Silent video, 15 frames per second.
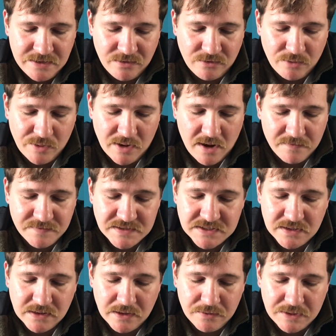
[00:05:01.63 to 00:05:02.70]
Throwing off his
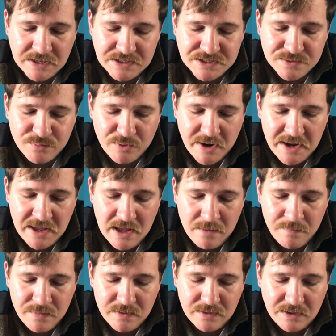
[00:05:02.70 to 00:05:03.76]
cloak, he sprang
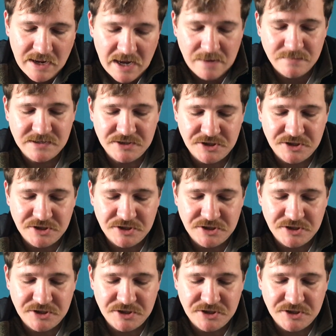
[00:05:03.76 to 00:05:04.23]
up and came to